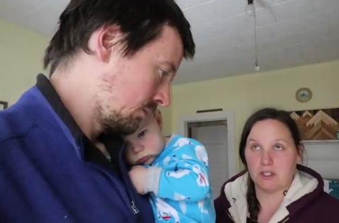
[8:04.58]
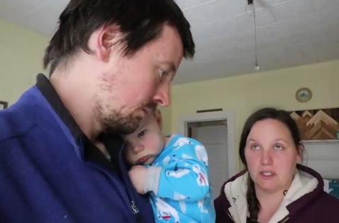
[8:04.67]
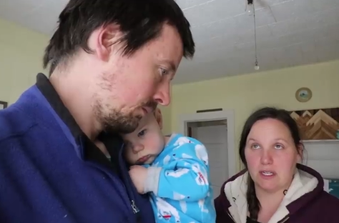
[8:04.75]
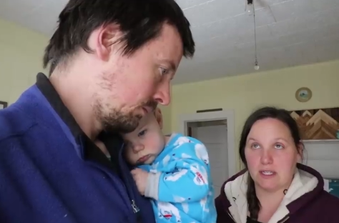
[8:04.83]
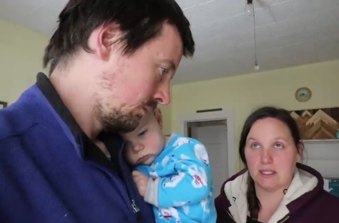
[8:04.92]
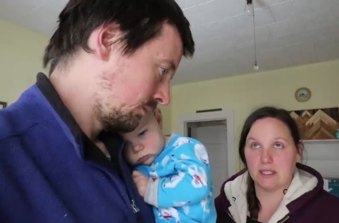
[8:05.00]
Speaker 1: she
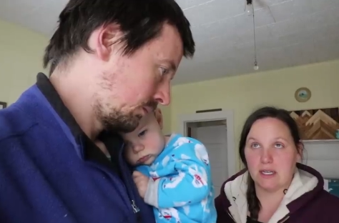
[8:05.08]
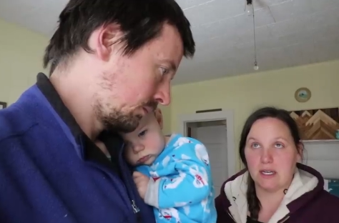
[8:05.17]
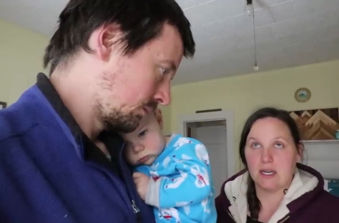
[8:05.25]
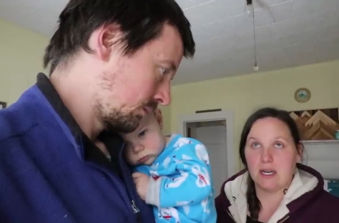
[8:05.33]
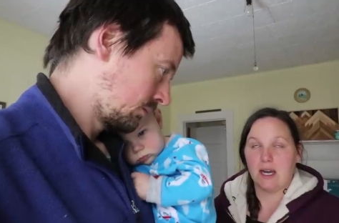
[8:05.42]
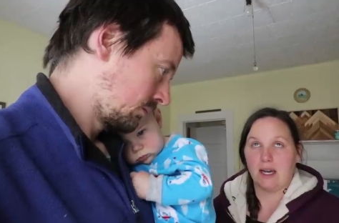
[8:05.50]
does.
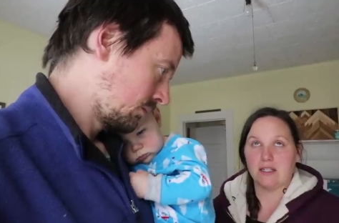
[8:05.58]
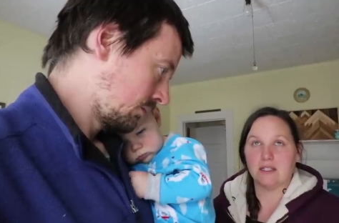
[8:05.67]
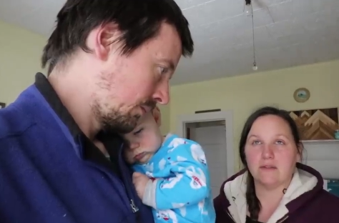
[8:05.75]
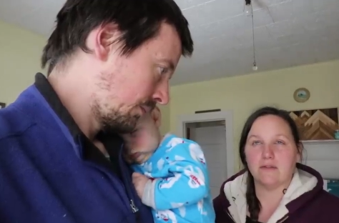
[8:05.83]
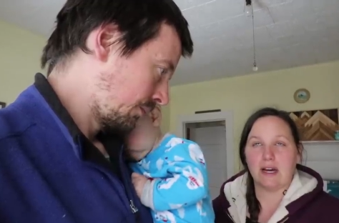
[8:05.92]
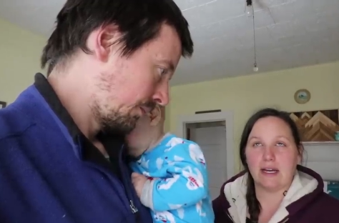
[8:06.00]
I
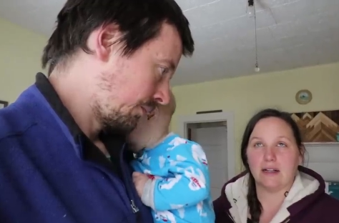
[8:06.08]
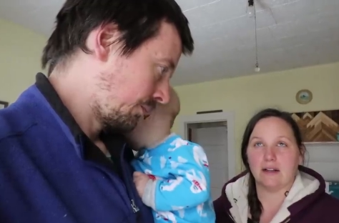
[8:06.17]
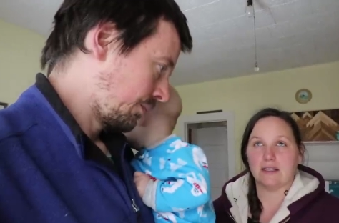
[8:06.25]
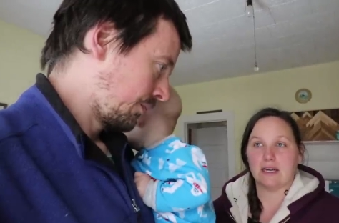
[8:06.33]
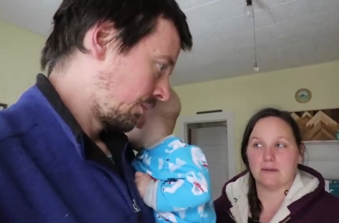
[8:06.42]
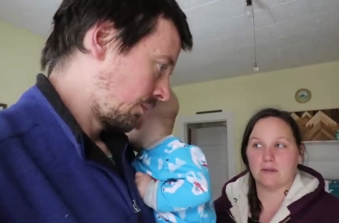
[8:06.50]
just find a lot
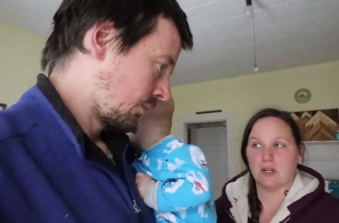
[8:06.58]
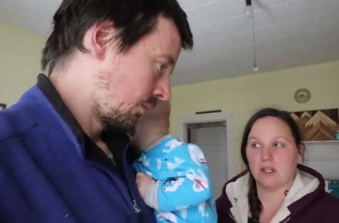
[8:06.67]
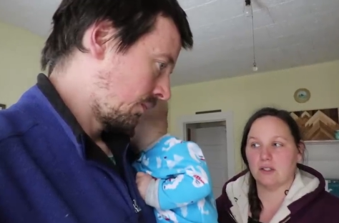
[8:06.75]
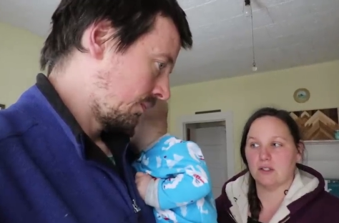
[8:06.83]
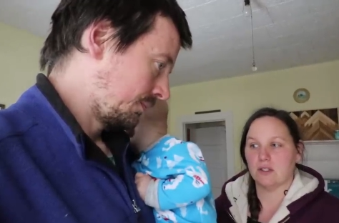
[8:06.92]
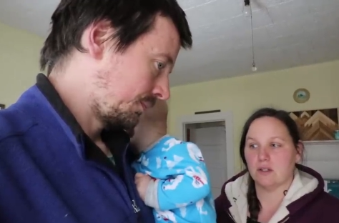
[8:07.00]
of times the
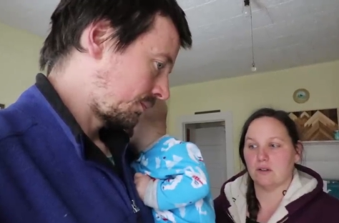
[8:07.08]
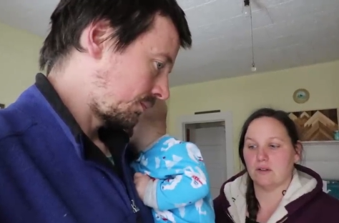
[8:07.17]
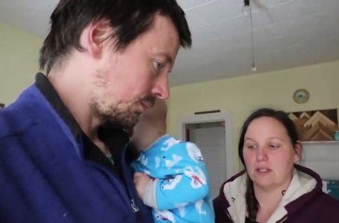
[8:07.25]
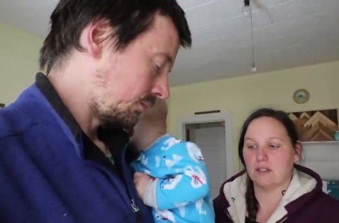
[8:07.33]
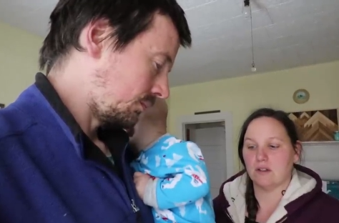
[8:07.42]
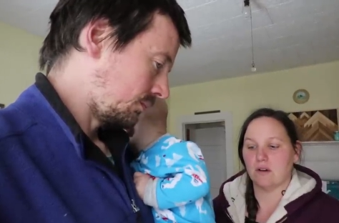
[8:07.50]
doctors, though,
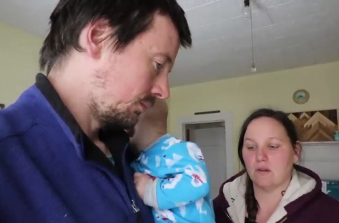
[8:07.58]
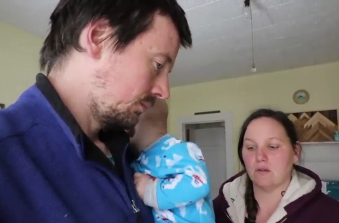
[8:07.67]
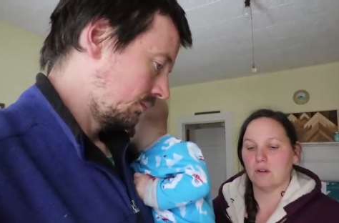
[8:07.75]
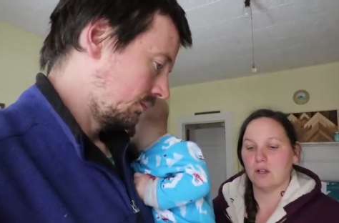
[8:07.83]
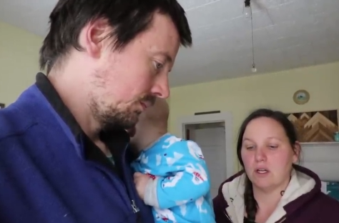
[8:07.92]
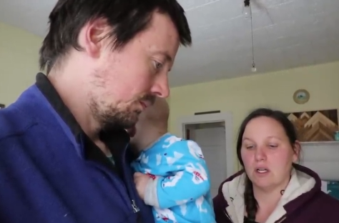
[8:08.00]
they don't
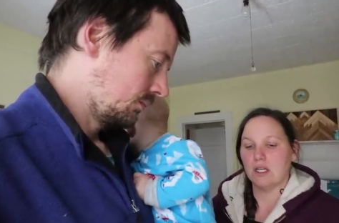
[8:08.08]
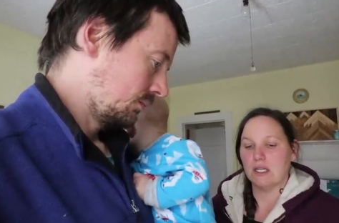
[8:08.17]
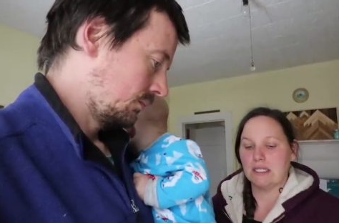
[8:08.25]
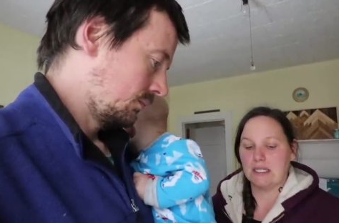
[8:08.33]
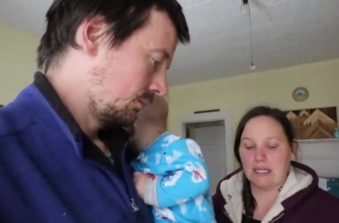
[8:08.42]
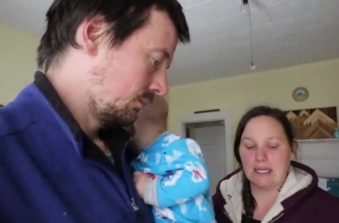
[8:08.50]

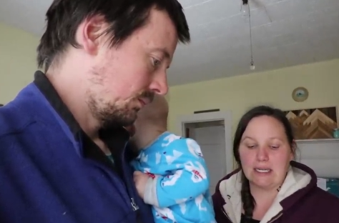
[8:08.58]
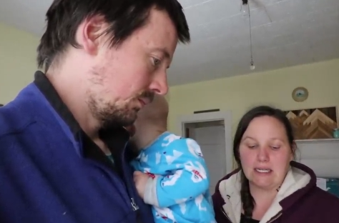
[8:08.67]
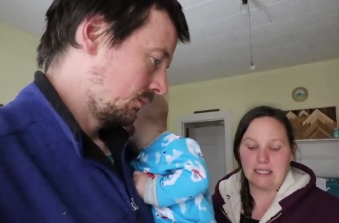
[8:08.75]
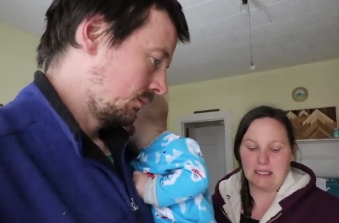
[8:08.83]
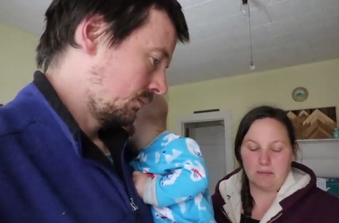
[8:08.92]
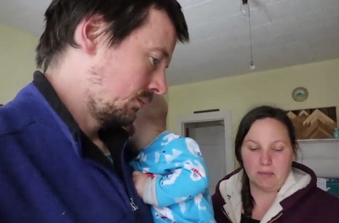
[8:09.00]
dig any
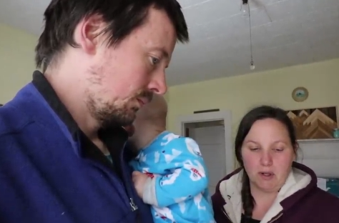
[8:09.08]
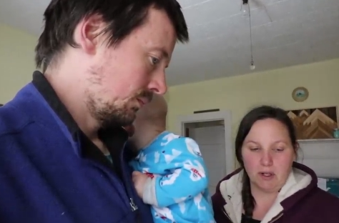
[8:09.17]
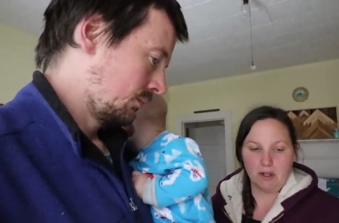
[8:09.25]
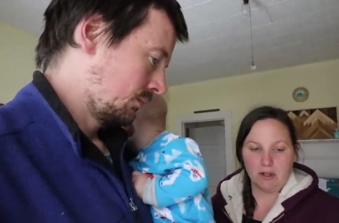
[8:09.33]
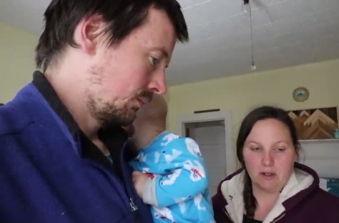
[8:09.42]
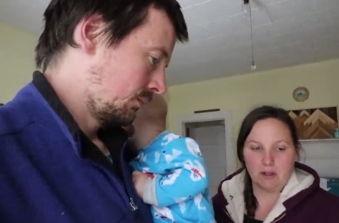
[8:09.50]

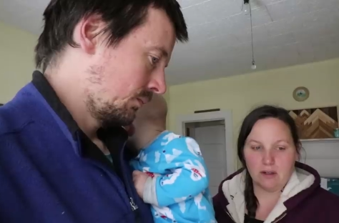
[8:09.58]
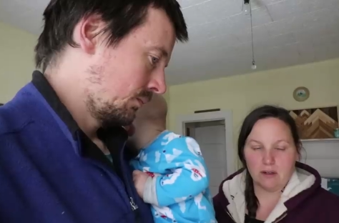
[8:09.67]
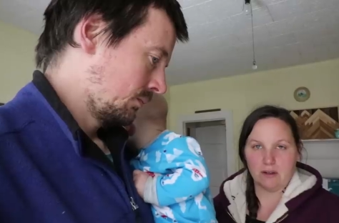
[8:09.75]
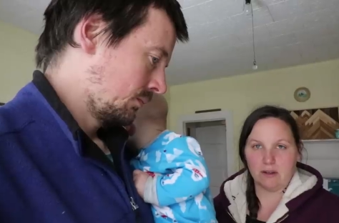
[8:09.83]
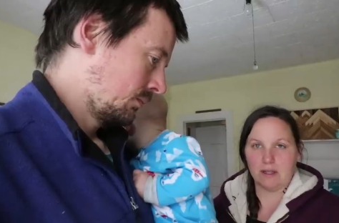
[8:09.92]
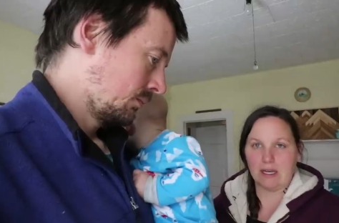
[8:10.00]
deeper,
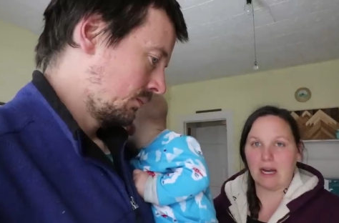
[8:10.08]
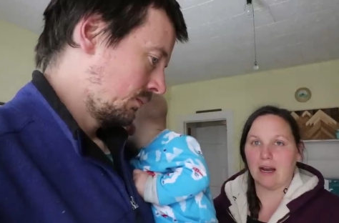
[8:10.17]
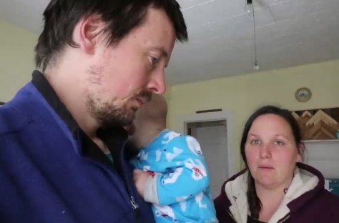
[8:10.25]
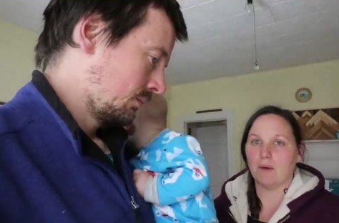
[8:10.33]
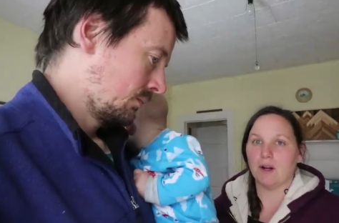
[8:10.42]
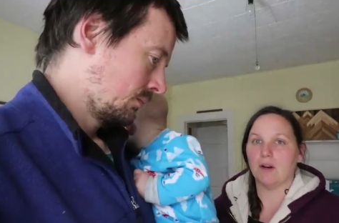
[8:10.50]
and like
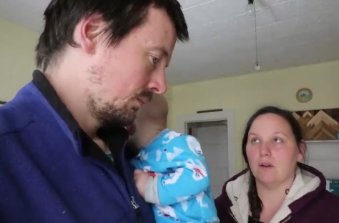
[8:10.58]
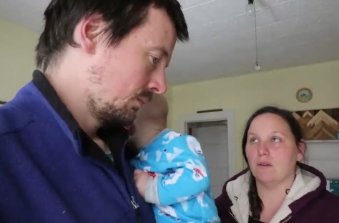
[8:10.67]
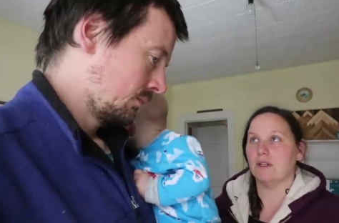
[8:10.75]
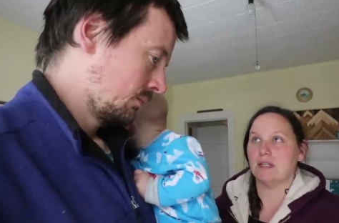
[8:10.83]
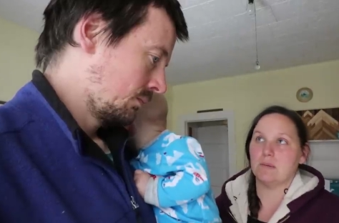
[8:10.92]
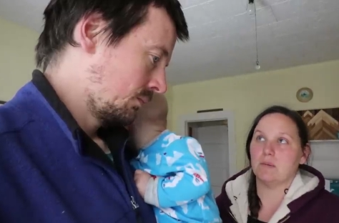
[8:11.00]
I want to know
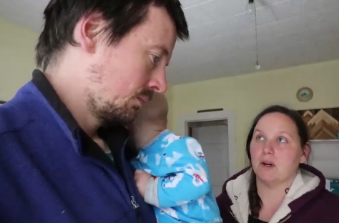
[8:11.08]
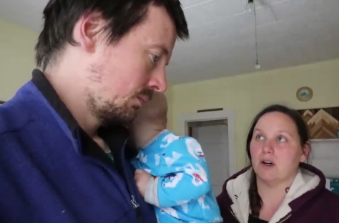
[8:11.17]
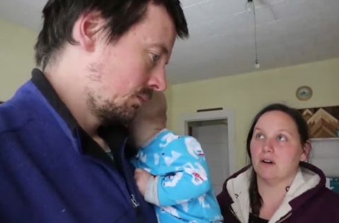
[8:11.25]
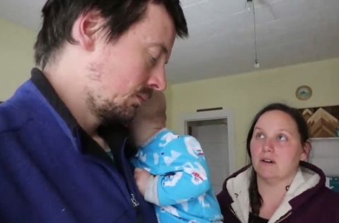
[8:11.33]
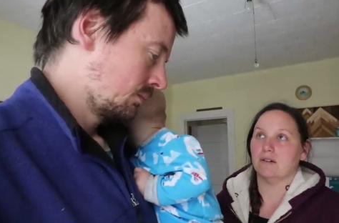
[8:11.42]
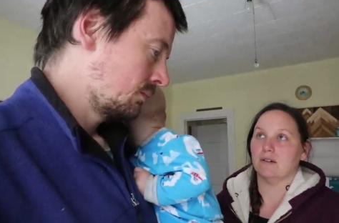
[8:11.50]
the deeper.
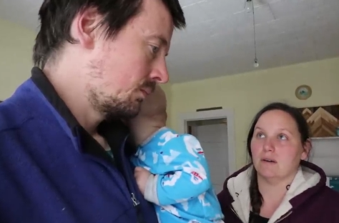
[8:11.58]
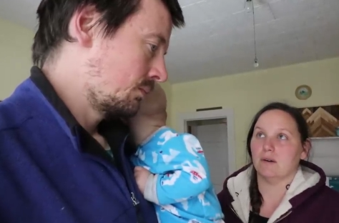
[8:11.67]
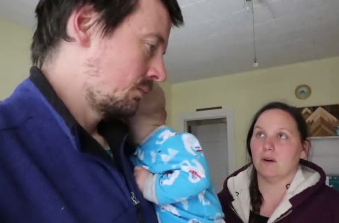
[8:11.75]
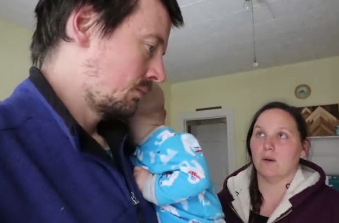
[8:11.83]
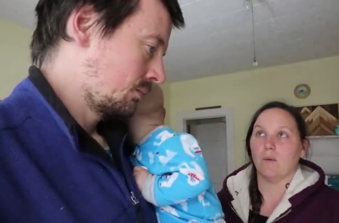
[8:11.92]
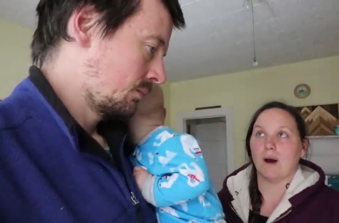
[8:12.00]
I want
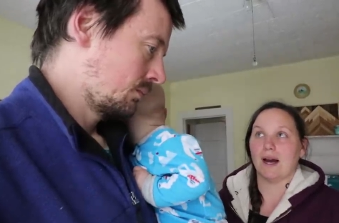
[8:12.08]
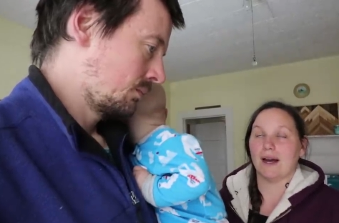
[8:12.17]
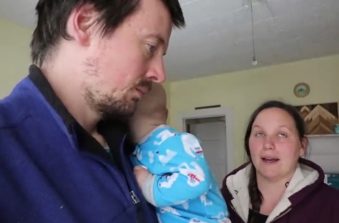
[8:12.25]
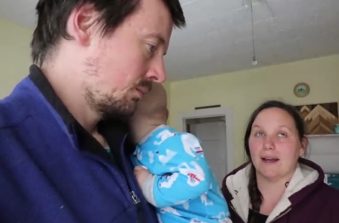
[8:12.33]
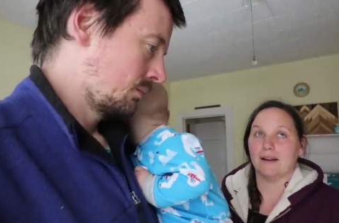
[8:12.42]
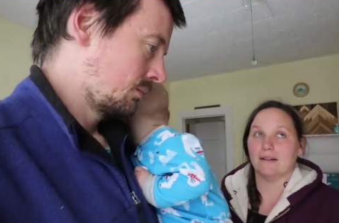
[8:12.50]
to know
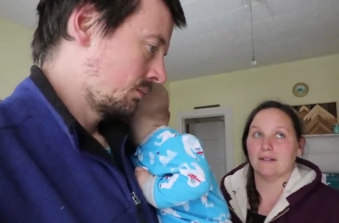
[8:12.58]
why.